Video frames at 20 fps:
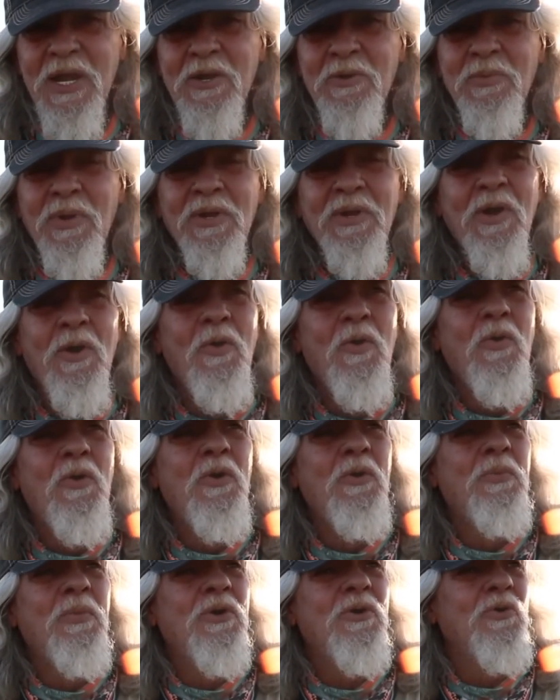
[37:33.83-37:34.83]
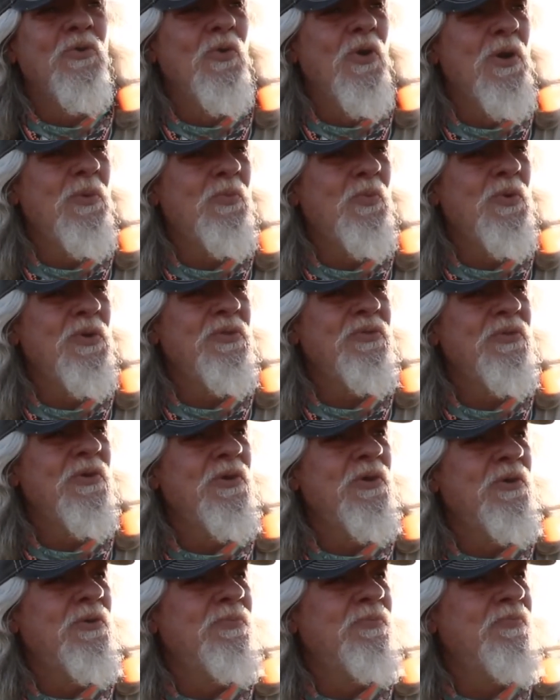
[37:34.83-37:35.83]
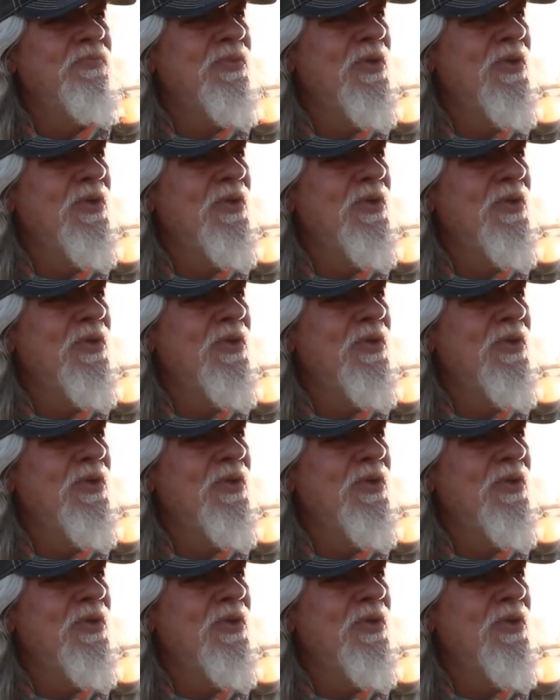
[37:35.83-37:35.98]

them, I know them, I grew up with them.